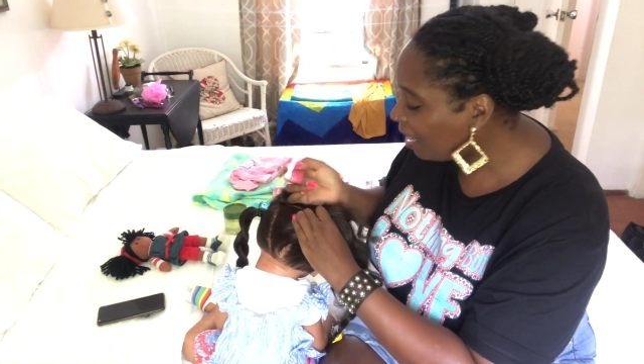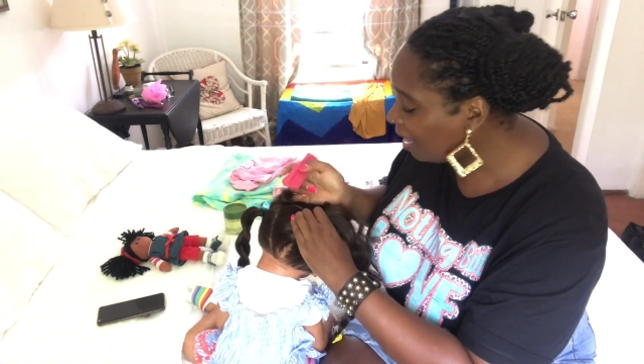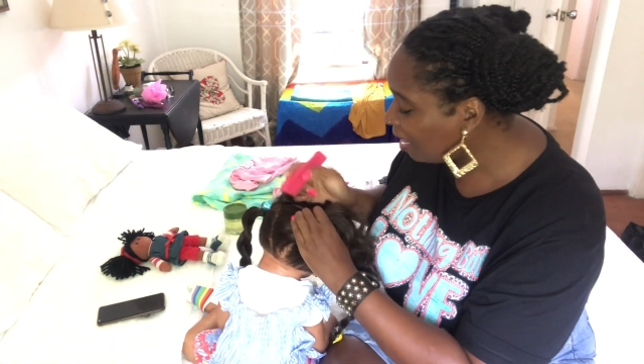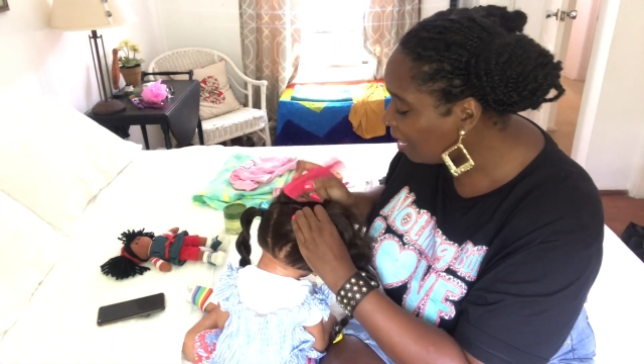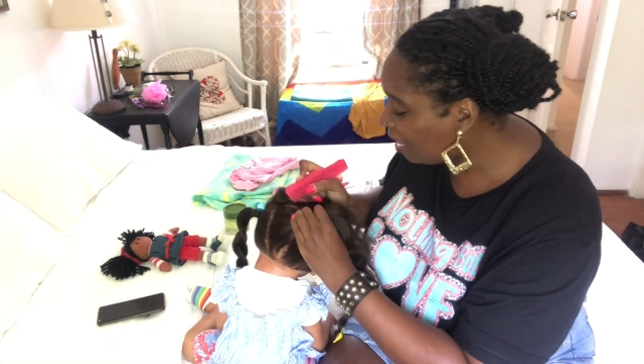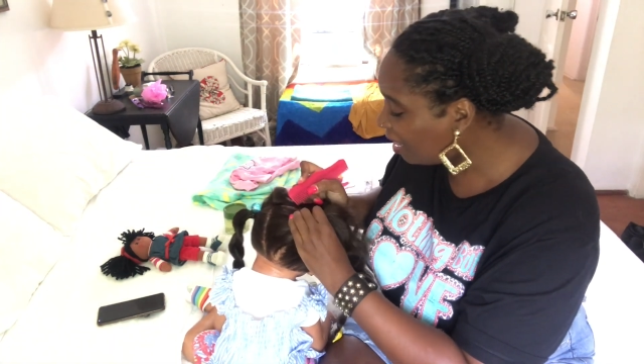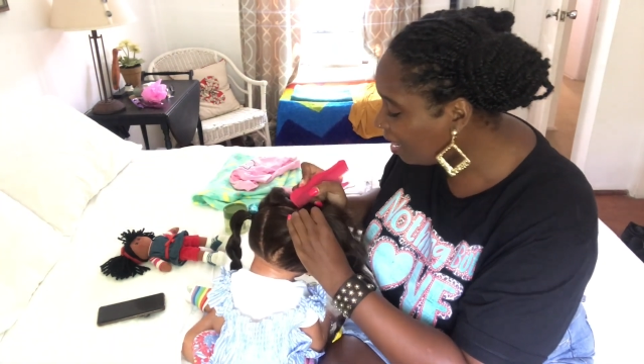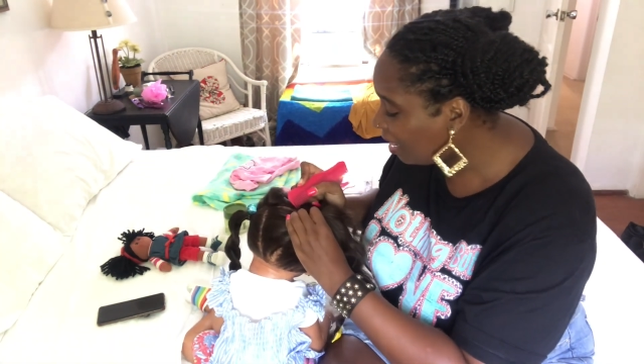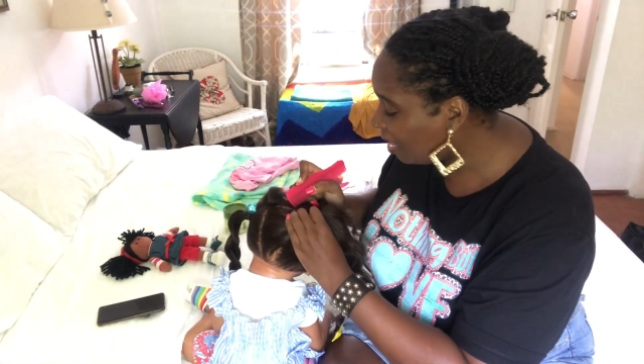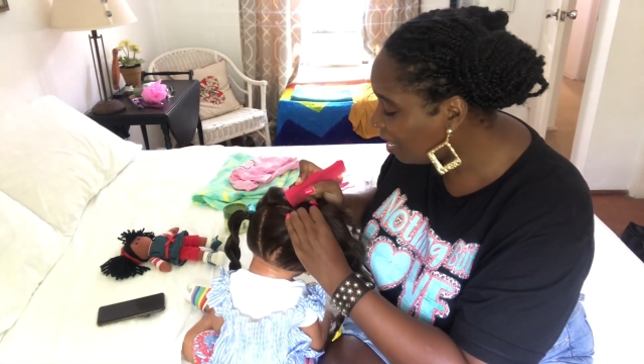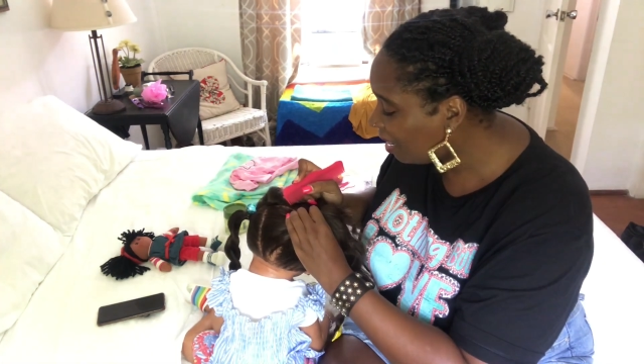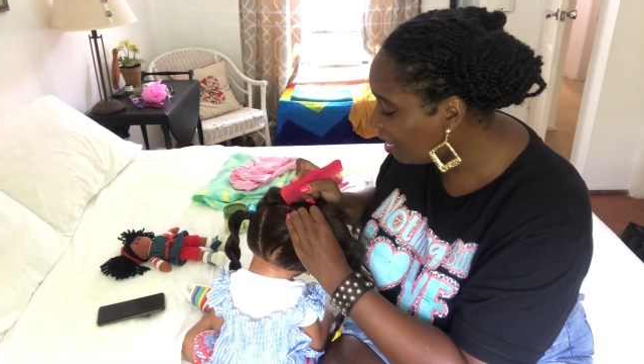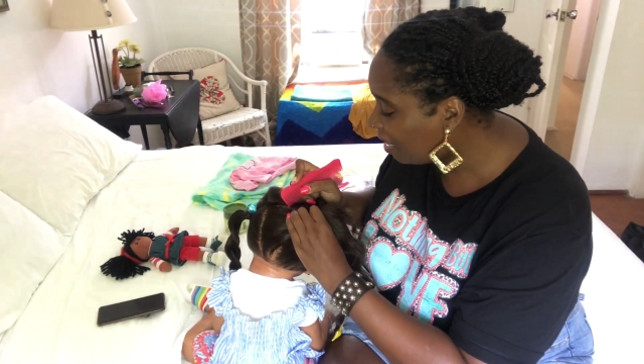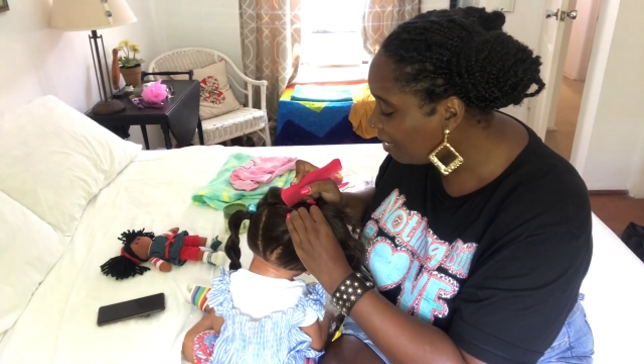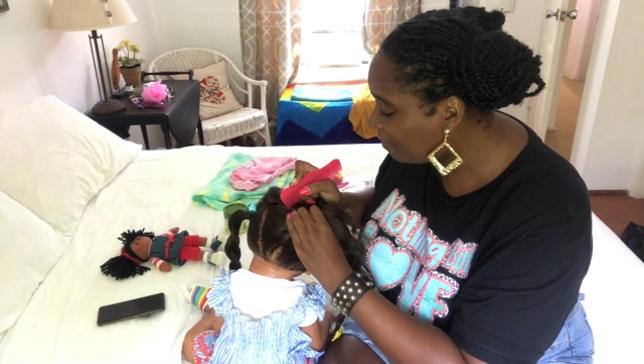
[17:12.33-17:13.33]

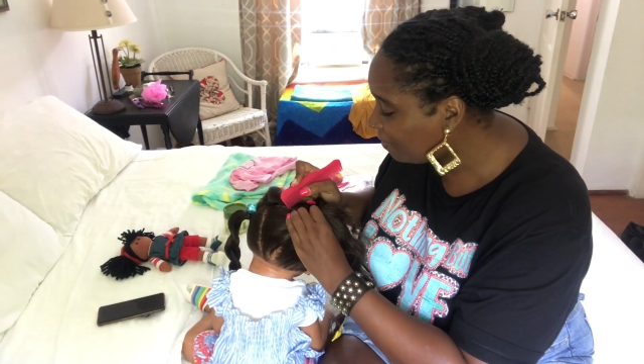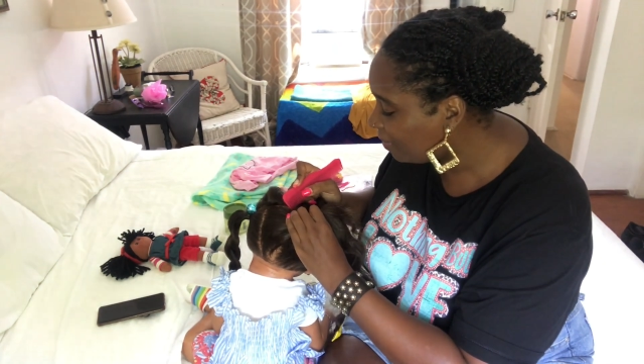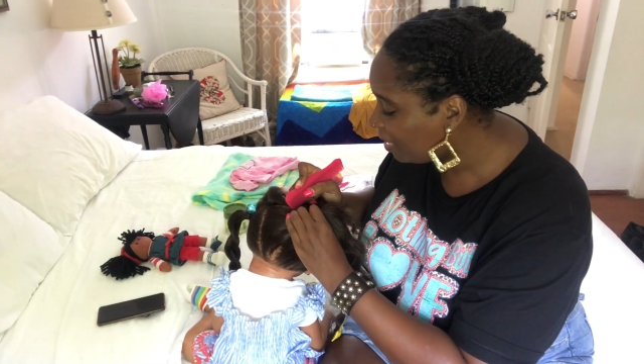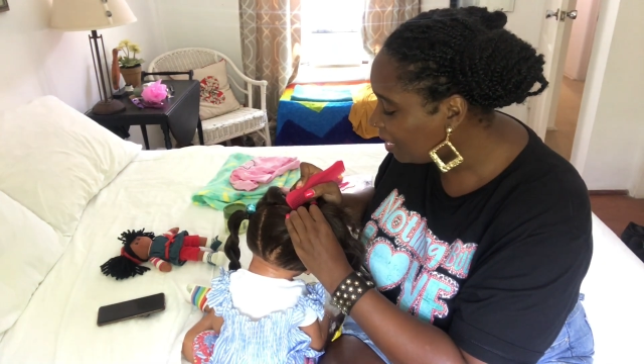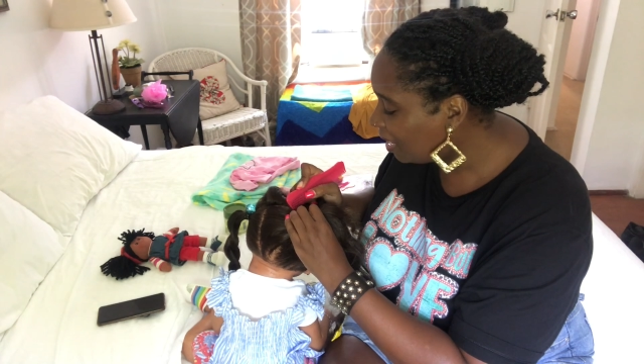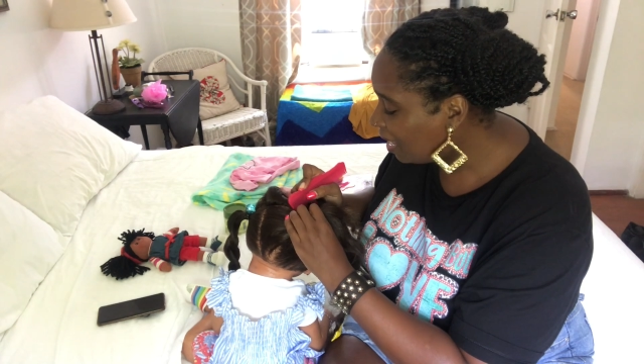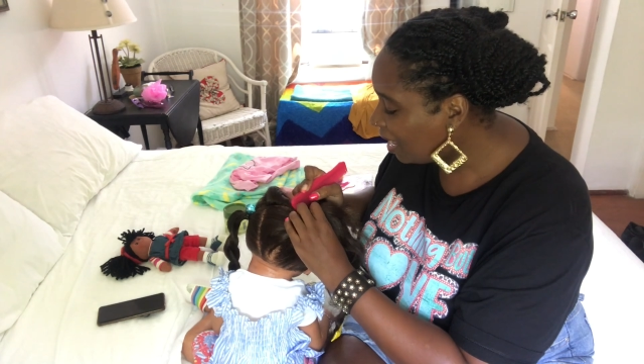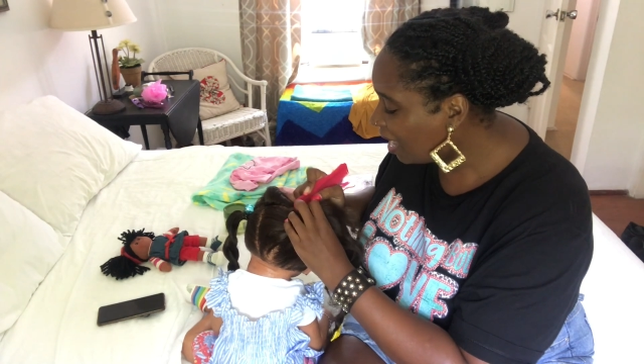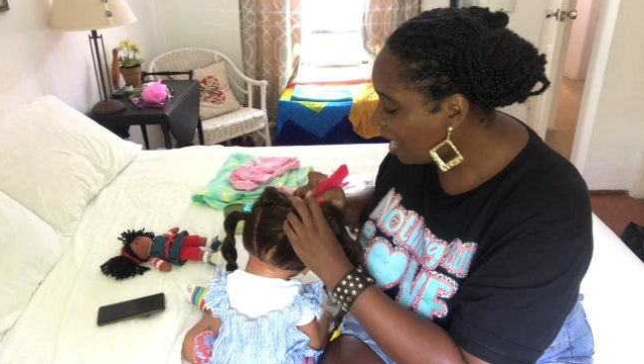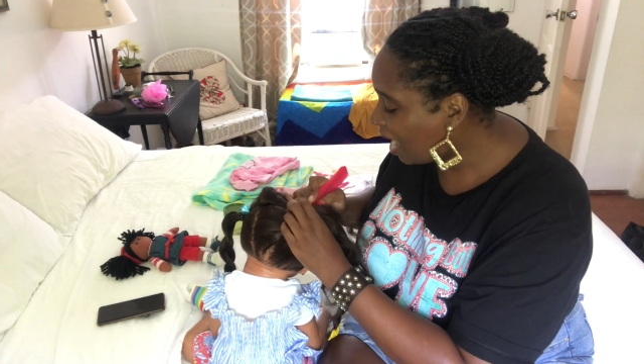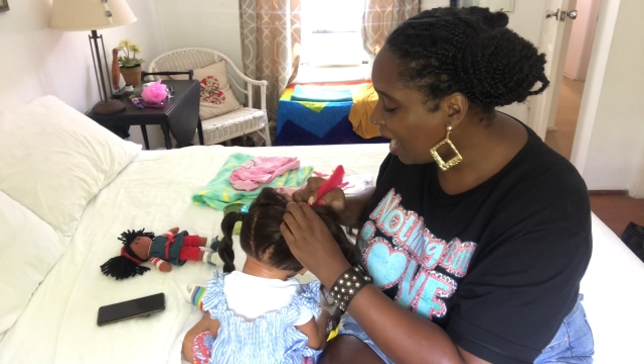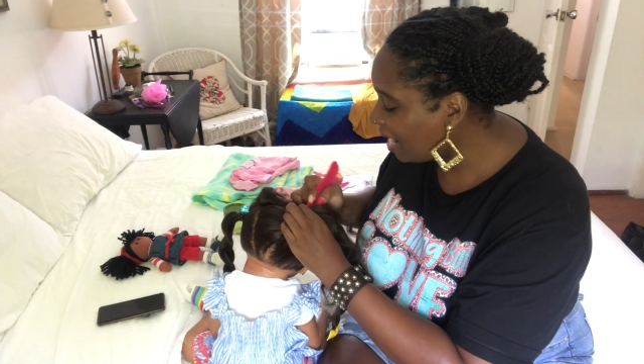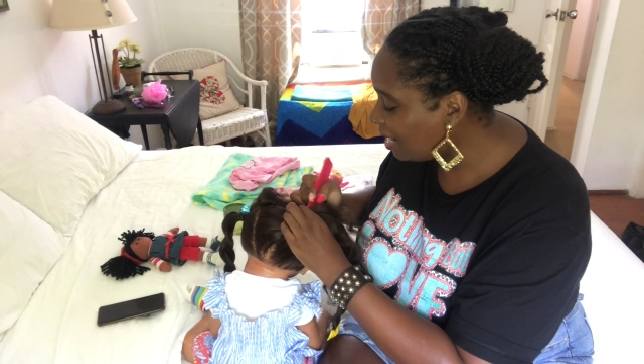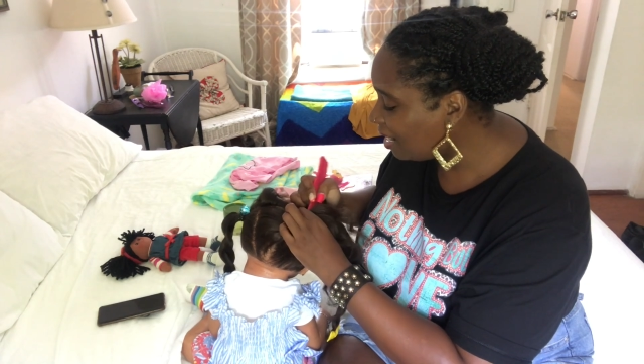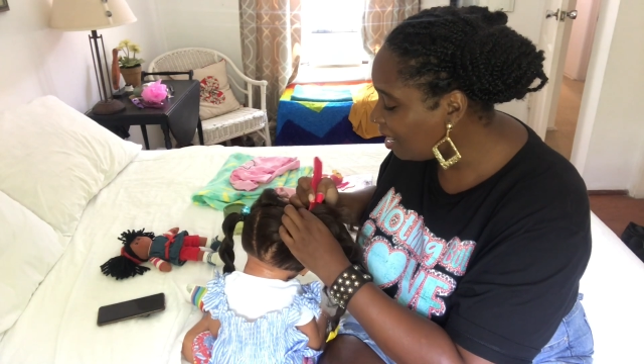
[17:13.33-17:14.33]
love.
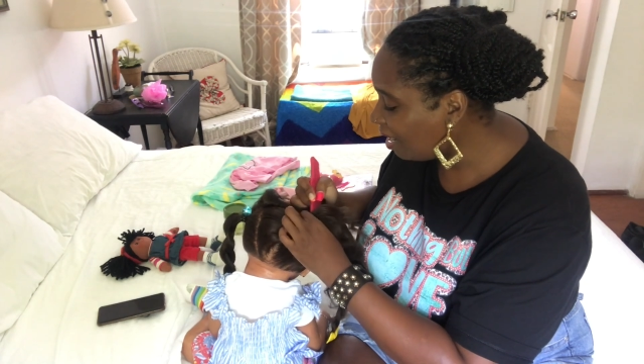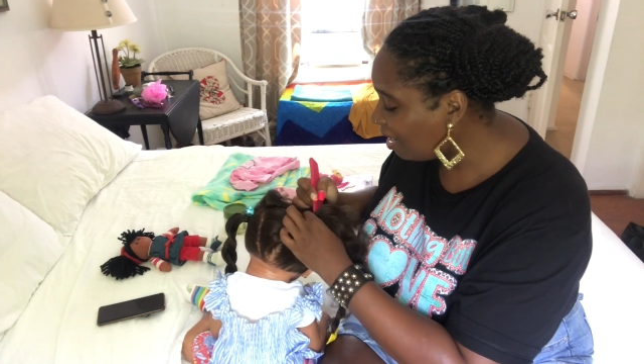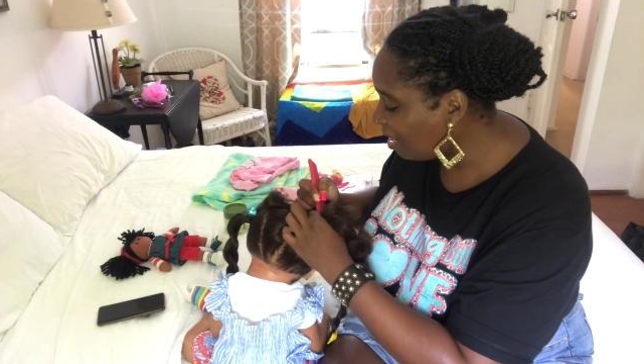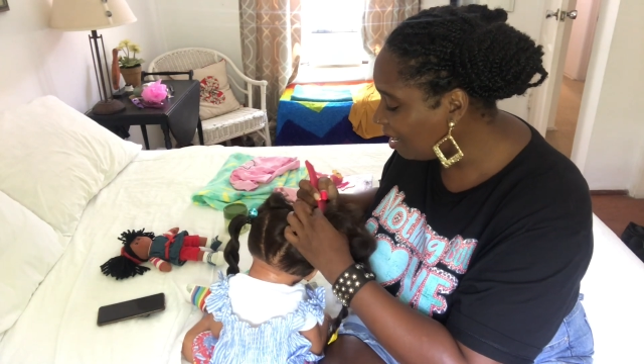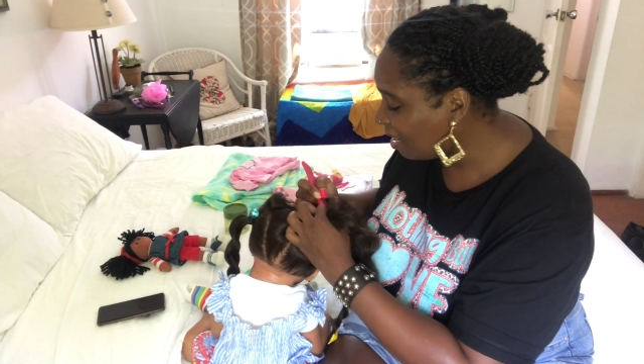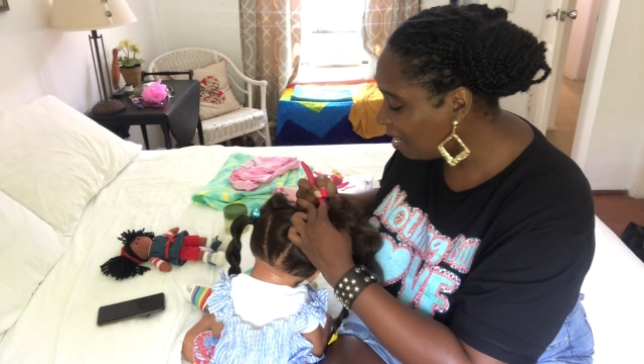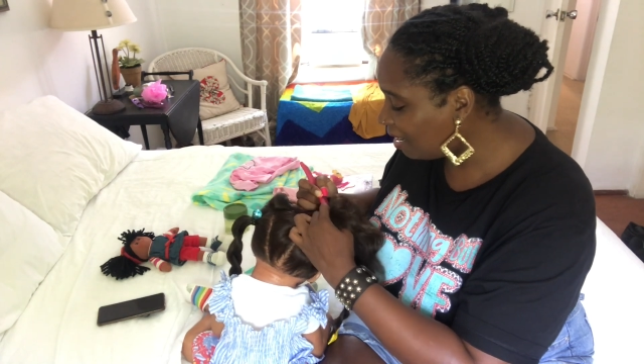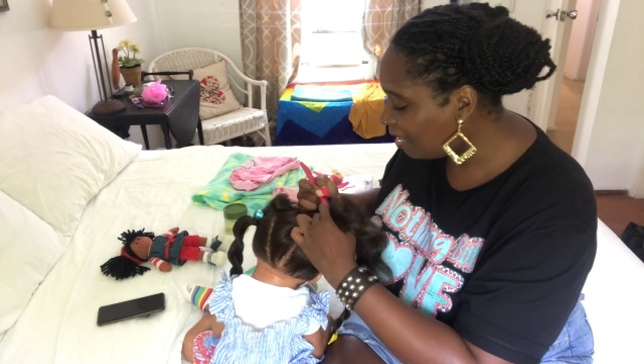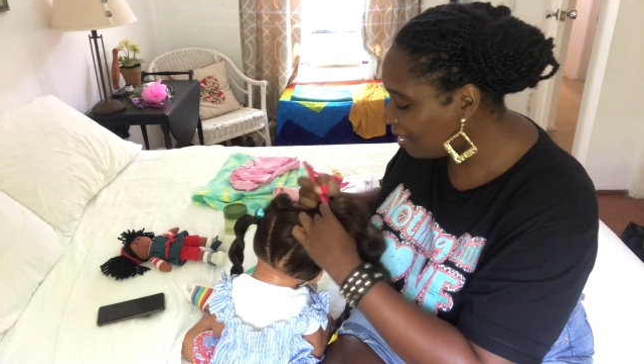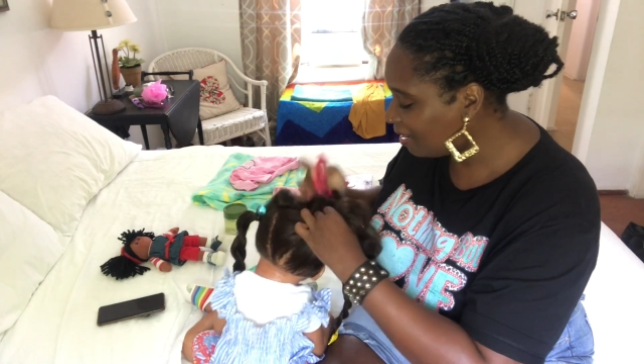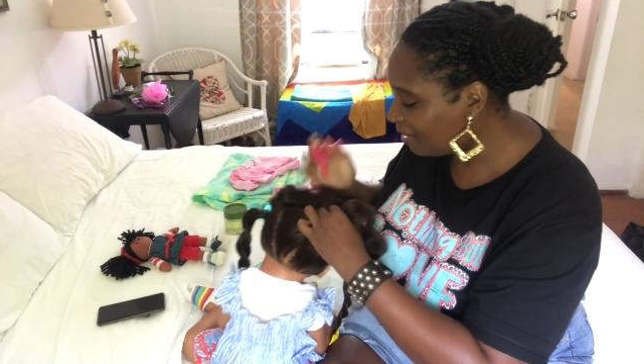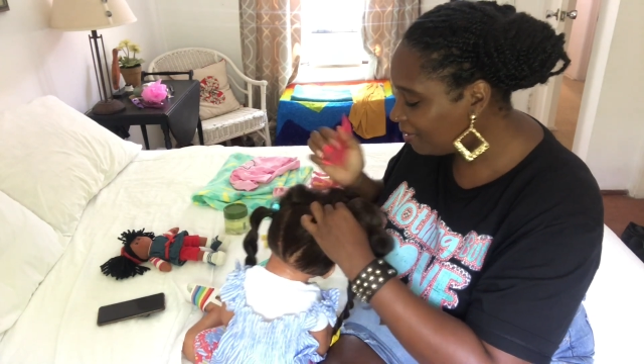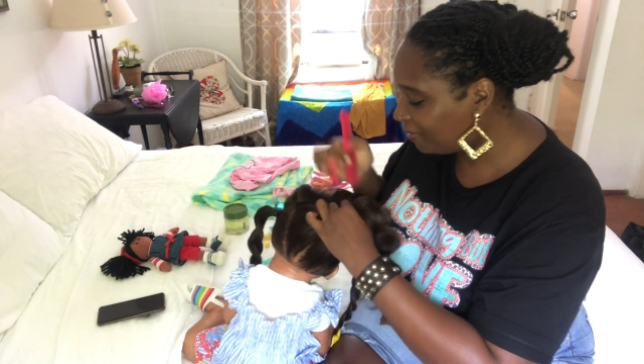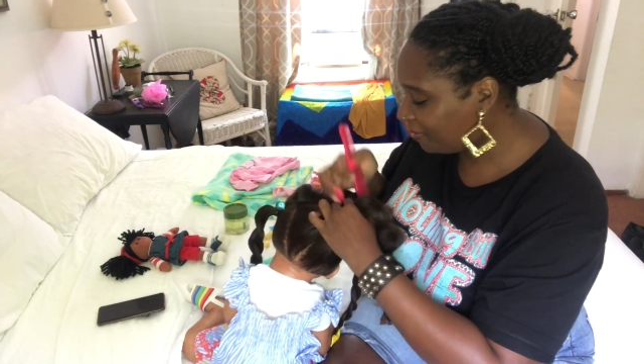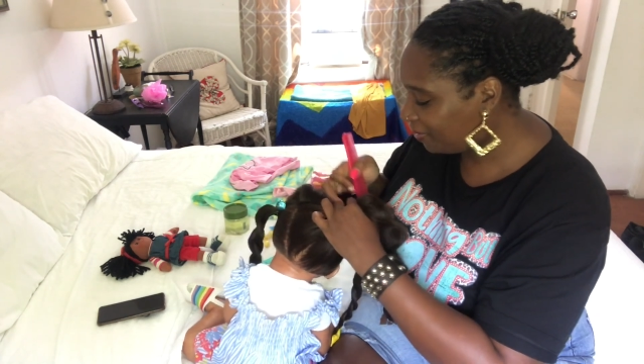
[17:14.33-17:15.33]
I
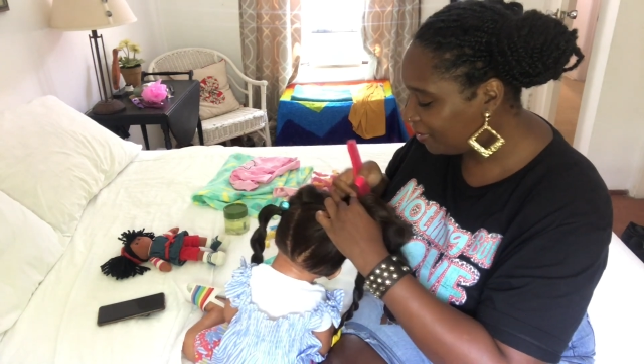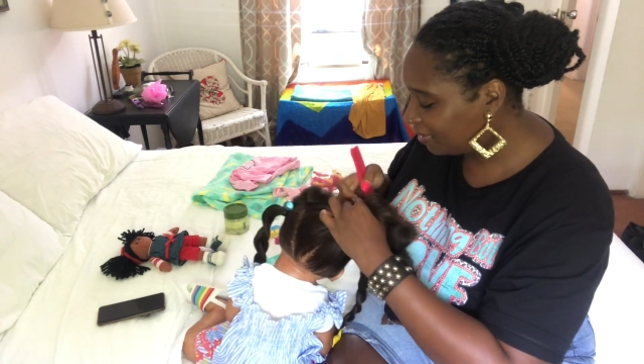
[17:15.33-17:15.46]
love.